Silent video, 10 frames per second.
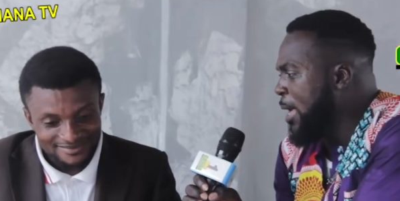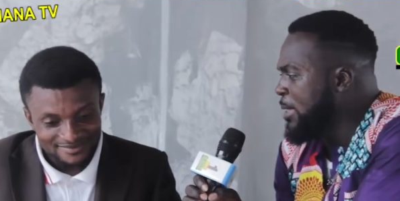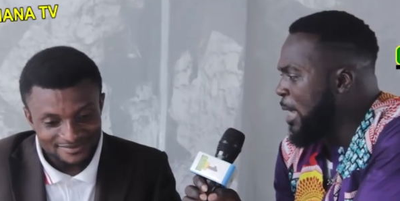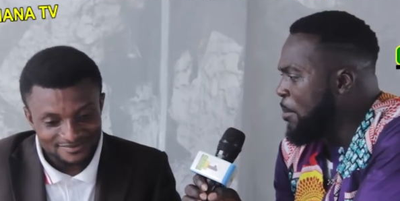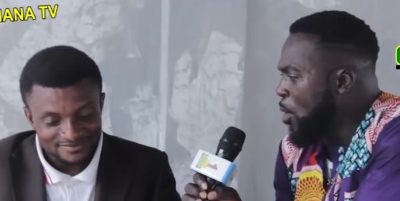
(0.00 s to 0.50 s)

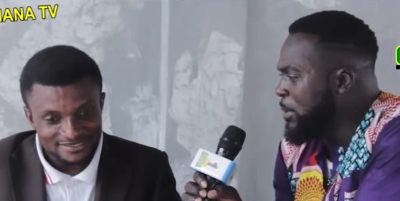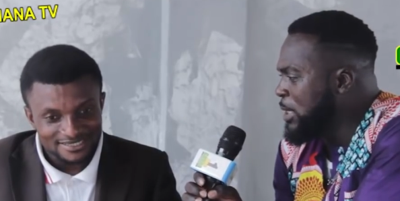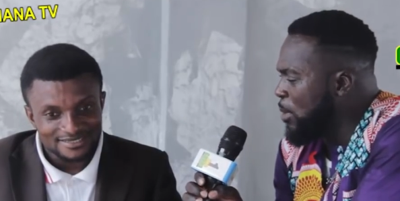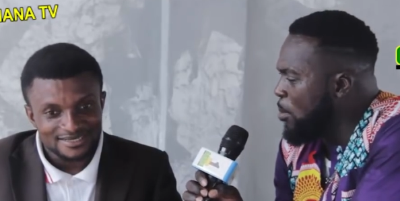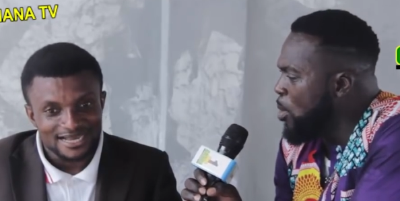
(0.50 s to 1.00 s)
Speaker 1: and yam boom
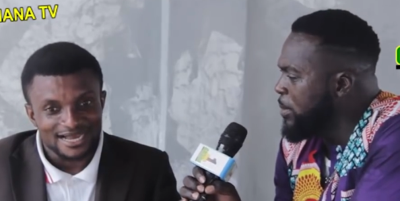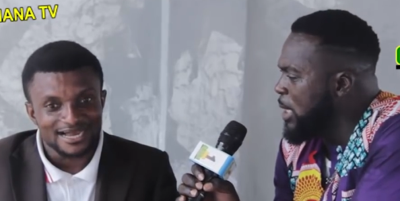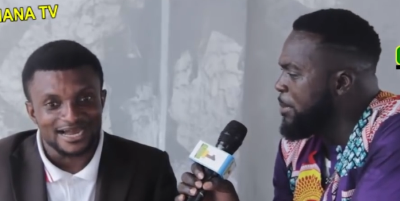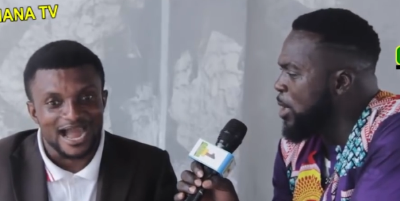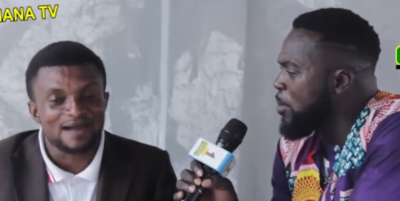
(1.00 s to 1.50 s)

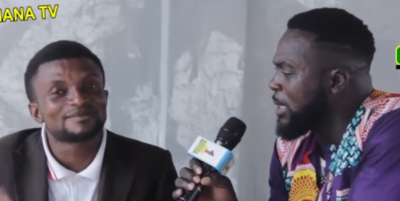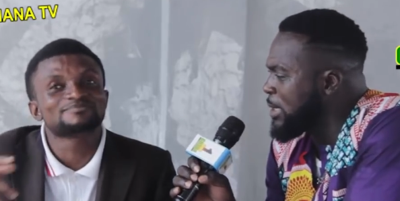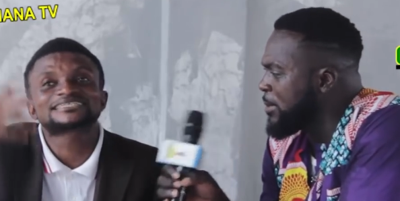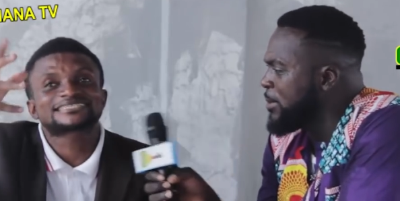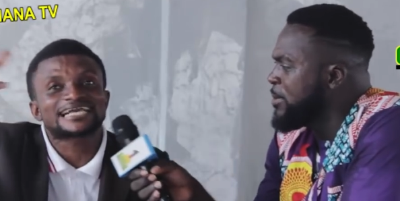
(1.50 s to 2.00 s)
dear
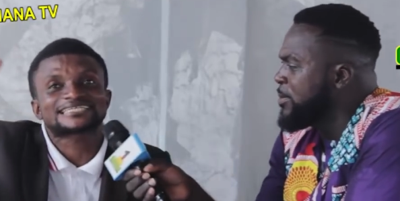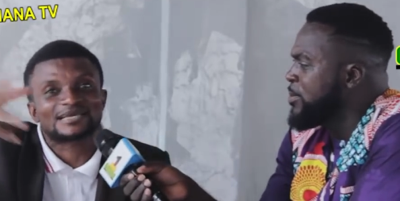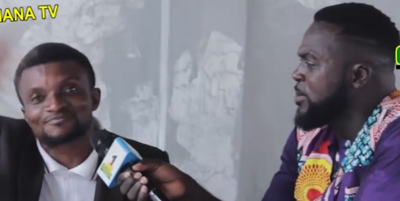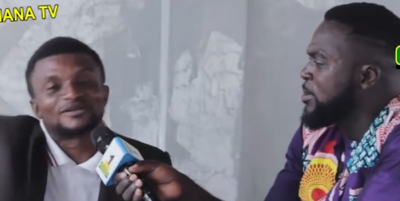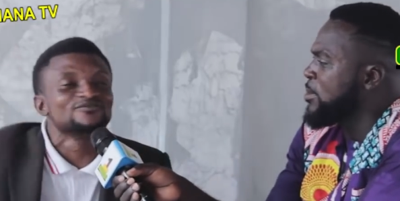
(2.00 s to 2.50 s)
Bianamate. Shut
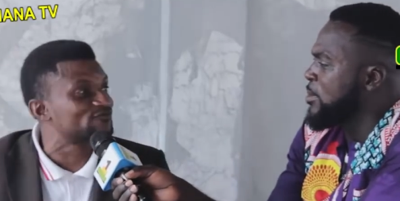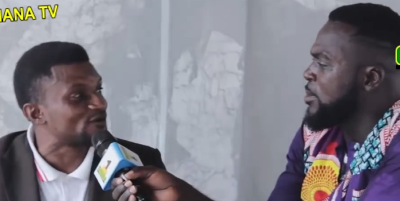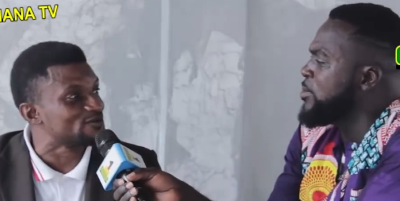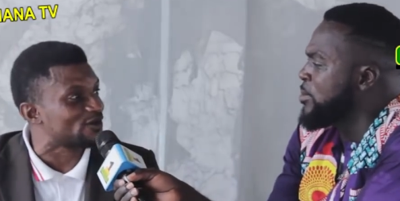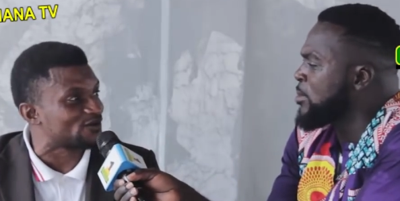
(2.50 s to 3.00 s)
champagne
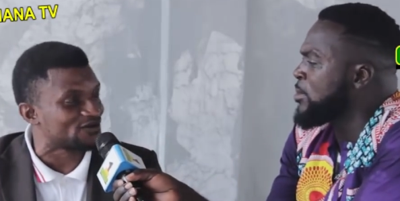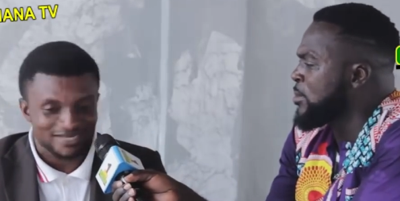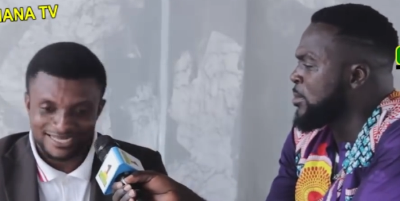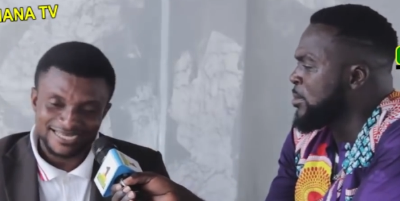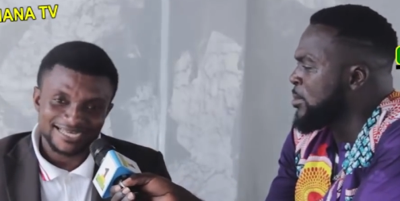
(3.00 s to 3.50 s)
for
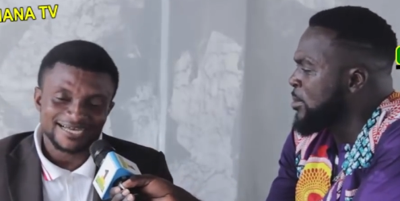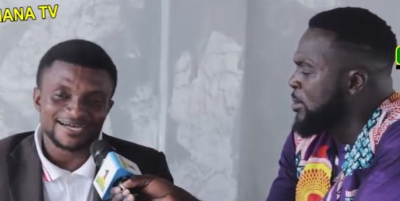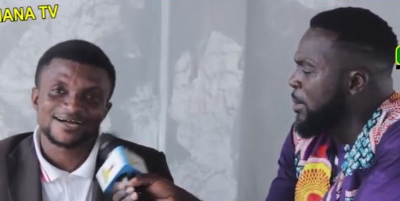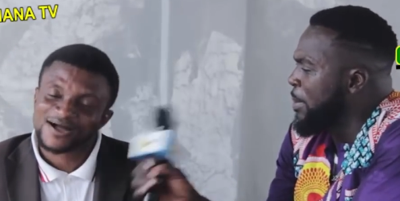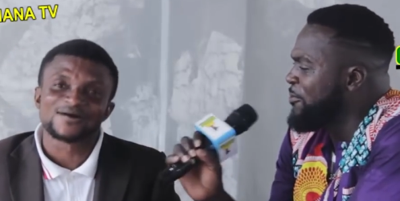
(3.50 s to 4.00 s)
you.
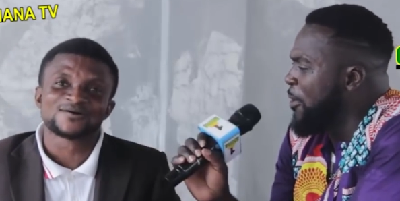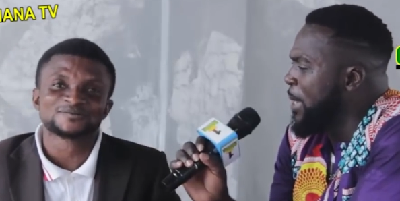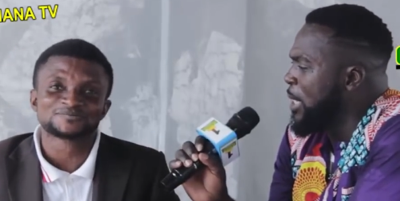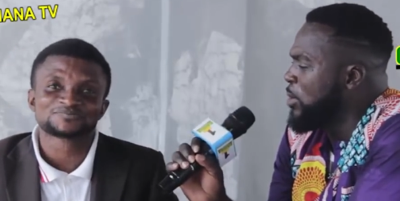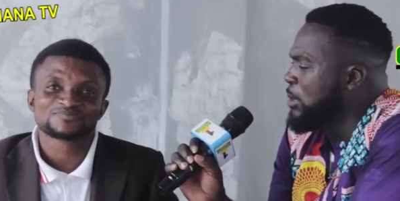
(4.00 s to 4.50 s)
For
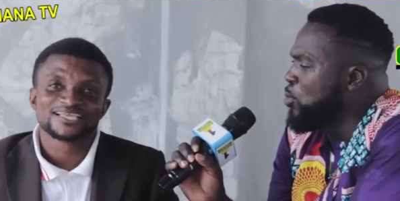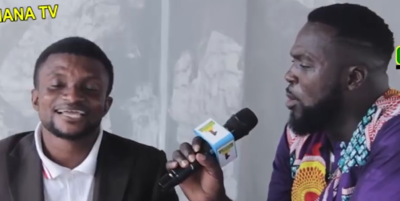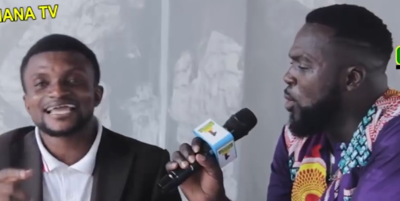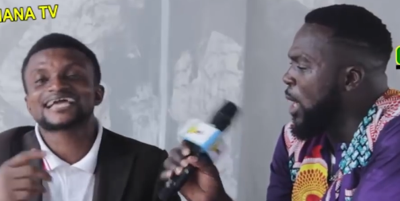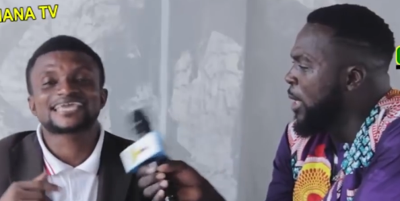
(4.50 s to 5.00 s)
Ben only
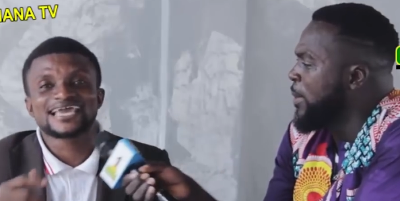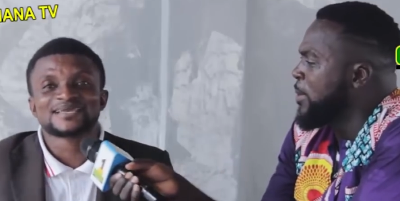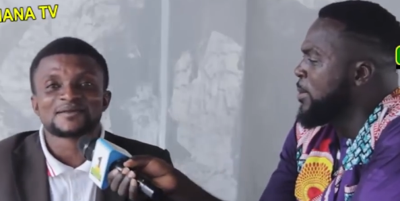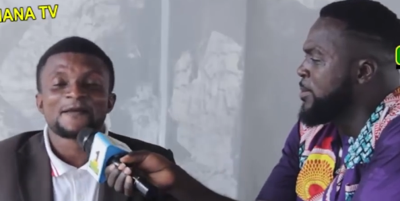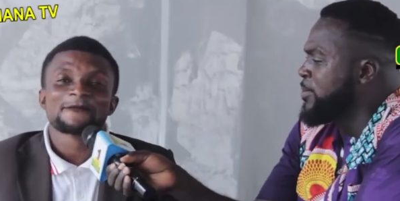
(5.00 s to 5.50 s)
one.
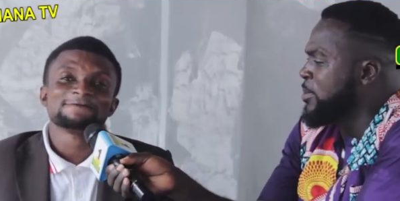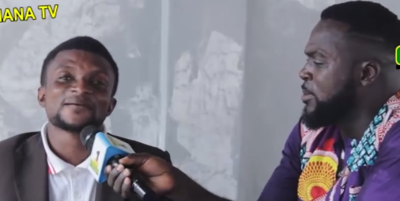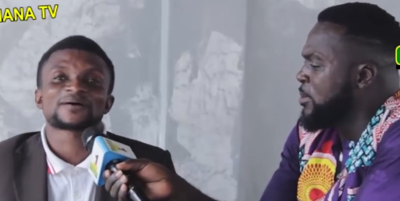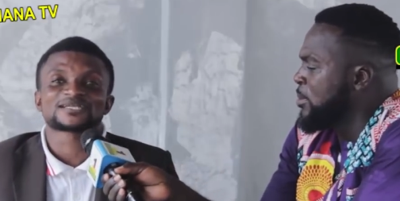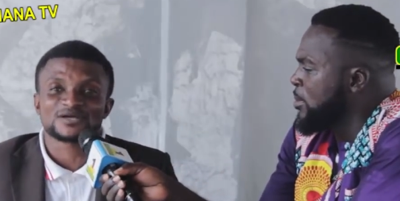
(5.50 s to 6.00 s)
Hey,
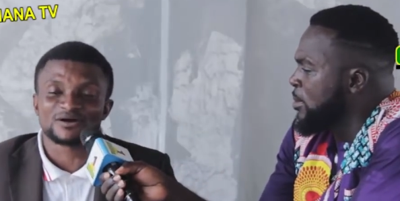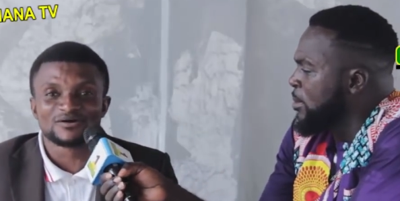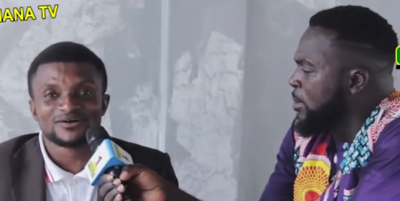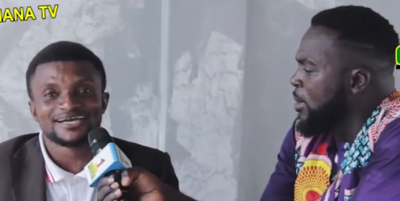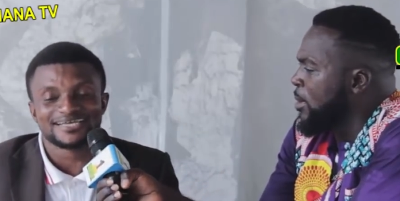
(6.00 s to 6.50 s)
me
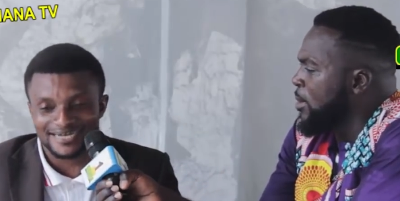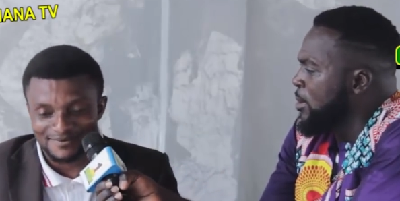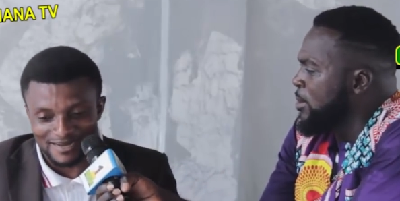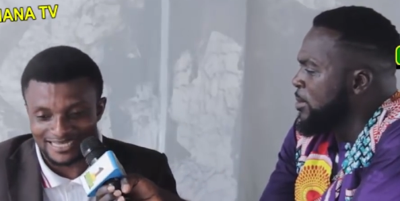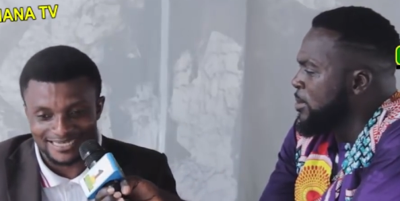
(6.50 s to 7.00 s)
Speaker 2: pacho,
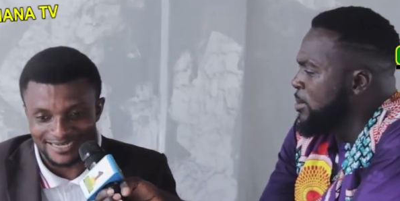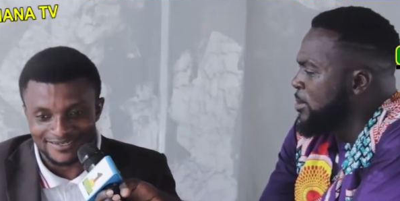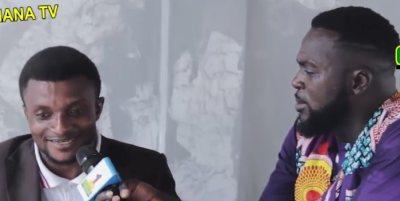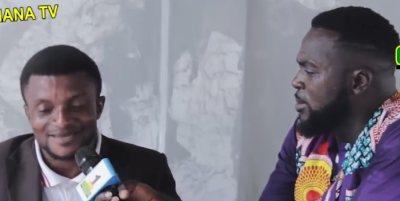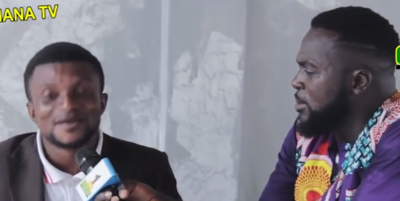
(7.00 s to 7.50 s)
oh my
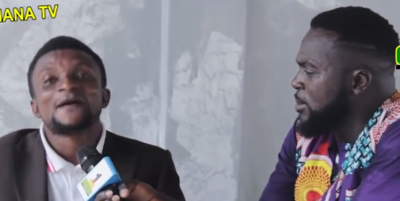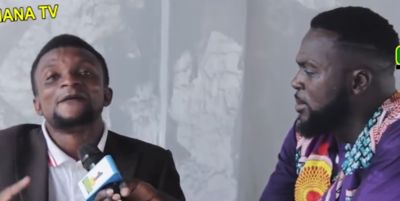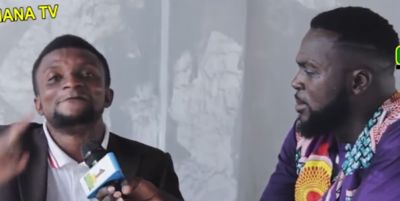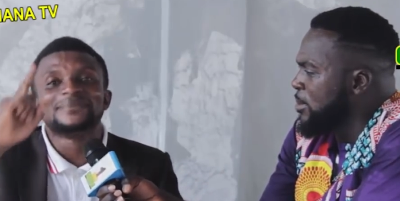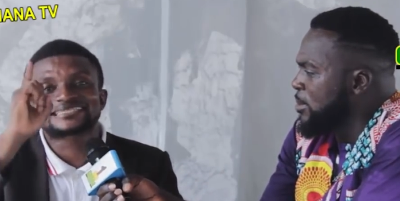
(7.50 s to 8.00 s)
God.
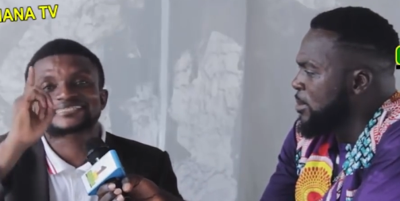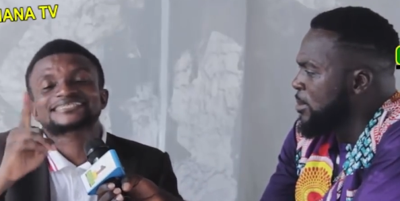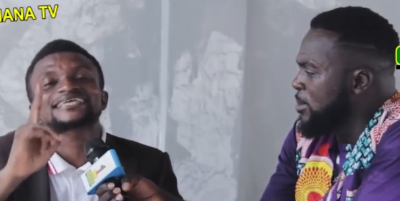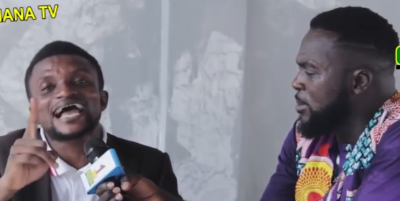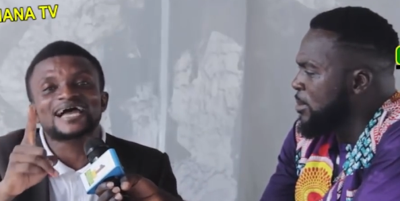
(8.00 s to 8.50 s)
Me
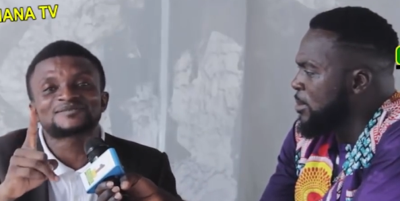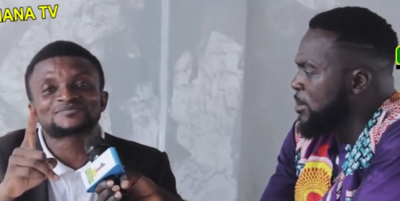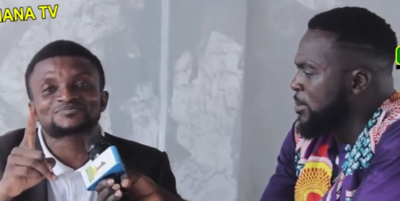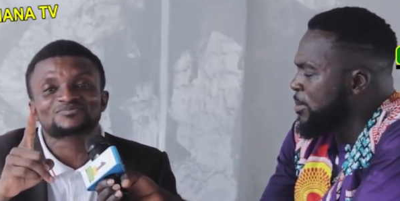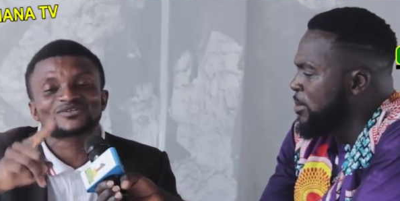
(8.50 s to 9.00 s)
chia
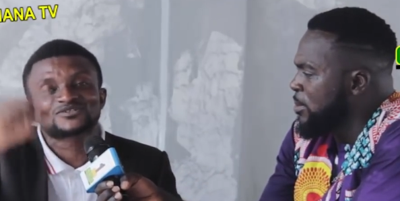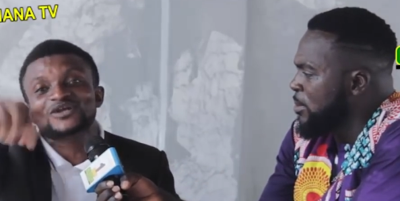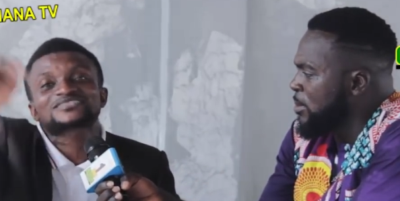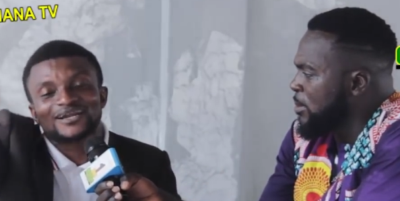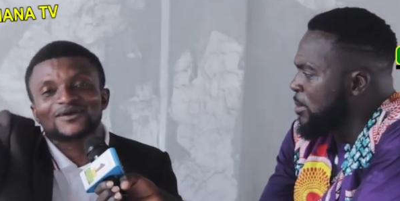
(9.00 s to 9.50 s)

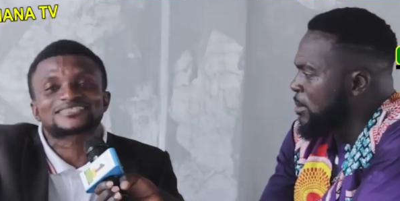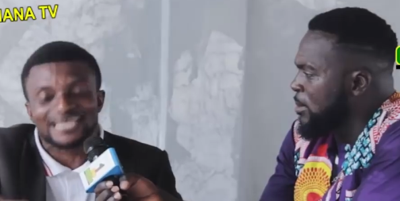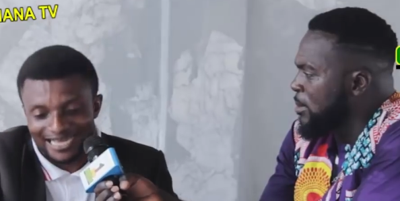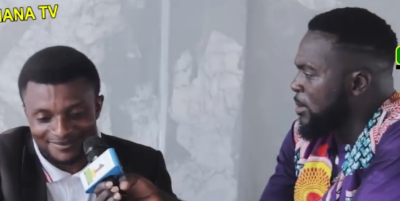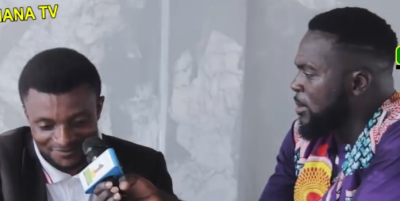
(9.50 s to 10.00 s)
doctor,
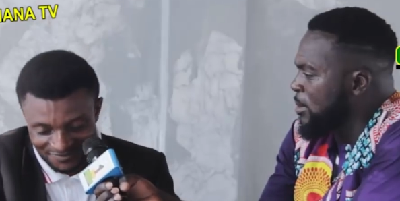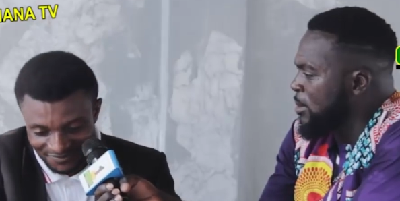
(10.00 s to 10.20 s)
doctor,